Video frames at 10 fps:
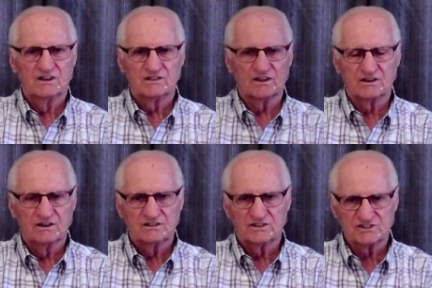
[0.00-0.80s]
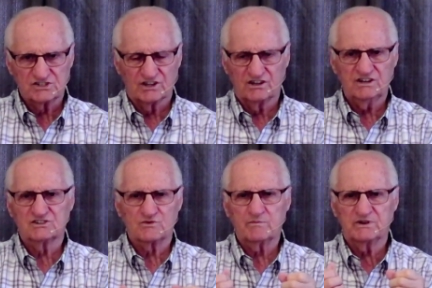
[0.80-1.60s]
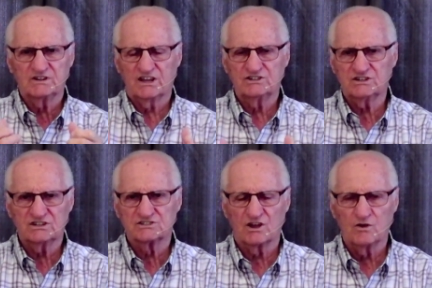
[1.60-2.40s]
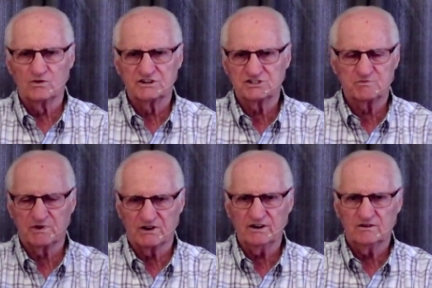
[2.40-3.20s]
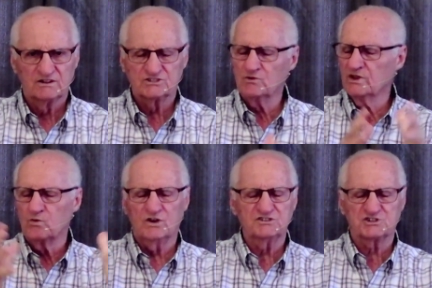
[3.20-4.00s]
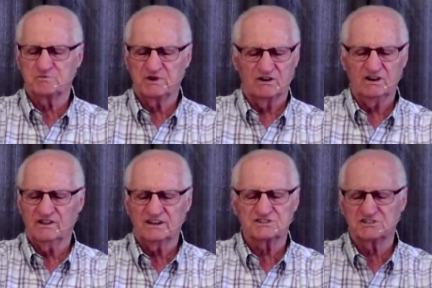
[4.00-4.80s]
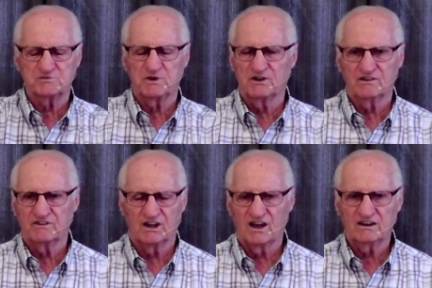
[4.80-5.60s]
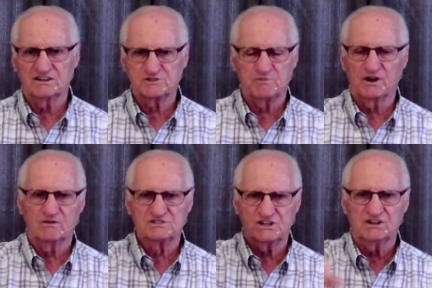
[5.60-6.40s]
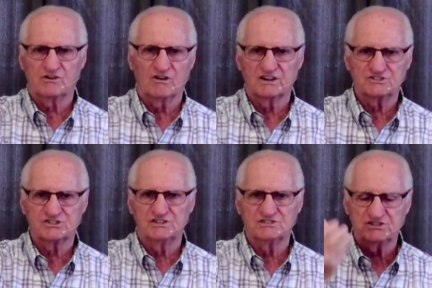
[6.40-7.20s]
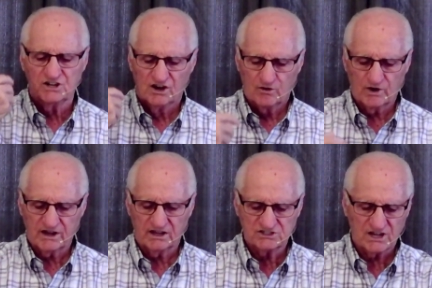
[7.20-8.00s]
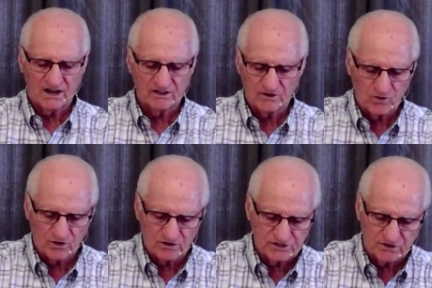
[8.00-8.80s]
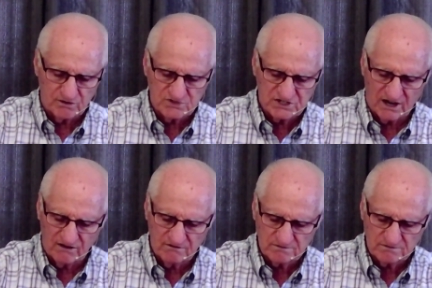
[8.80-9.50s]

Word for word: the, the Son, His representation as the Holy Spirit. There's only one Spirit, and that's the Spirit of God. That Spirit was in Christ Jesus, reconciling the world to Himself.